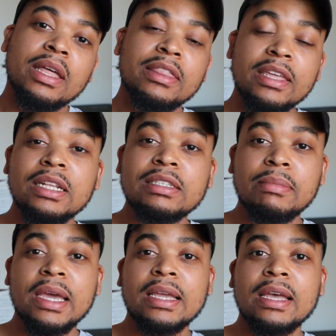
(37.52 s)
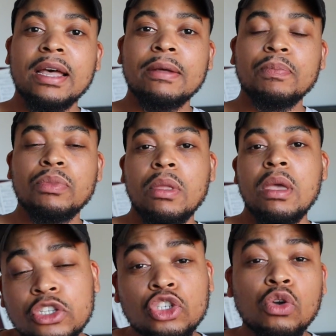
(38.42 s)
a theatre maker,
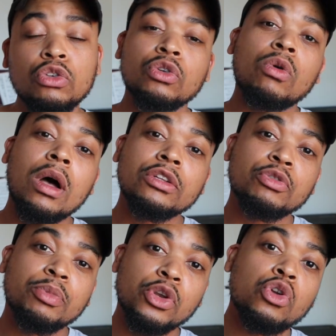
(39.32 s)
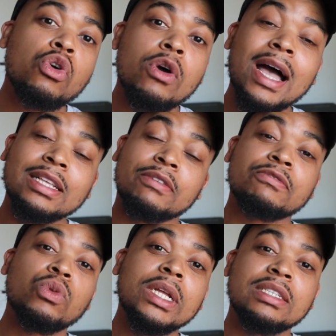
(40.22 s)
social entrepreneur as
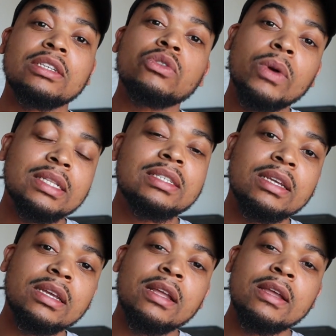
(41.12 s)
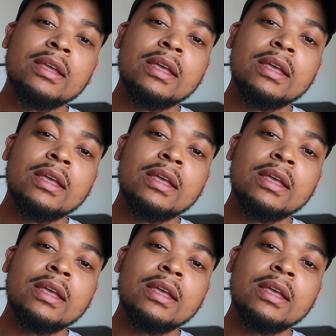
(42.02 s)
of 2020.